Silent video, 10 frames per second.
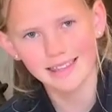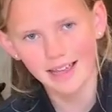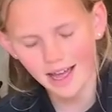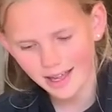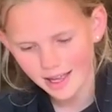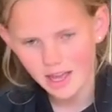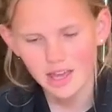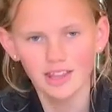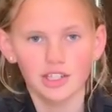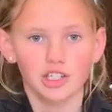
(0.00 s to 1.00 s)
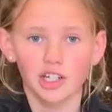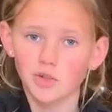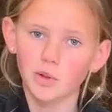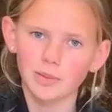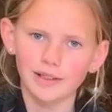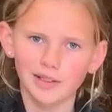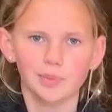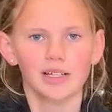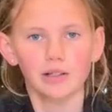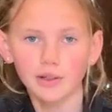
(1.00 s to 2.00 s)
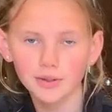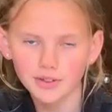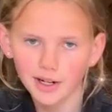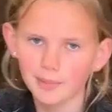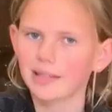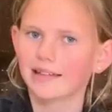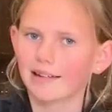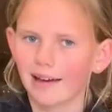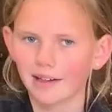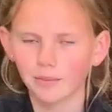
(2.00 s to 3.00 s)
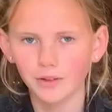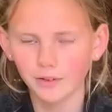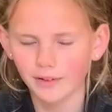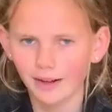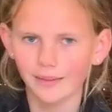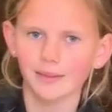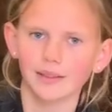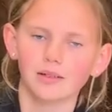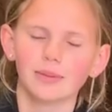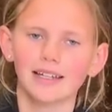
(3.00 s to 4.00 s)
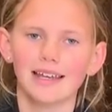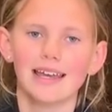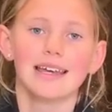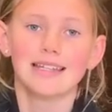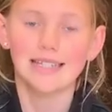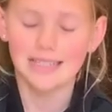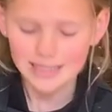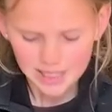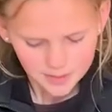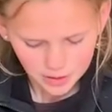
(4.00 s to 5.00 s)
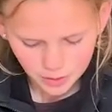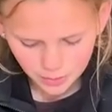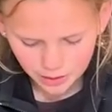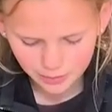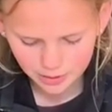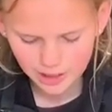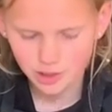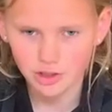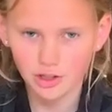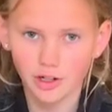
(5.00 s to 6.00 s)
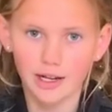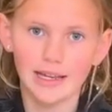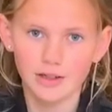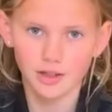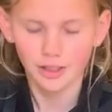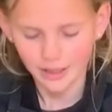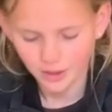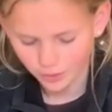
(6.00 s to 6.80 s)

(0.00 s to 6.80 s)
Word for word: the eye. The judge will be a little bit closer up. He can kind of move around a little bit to see, but you really wanna make sure that your hands aren't in the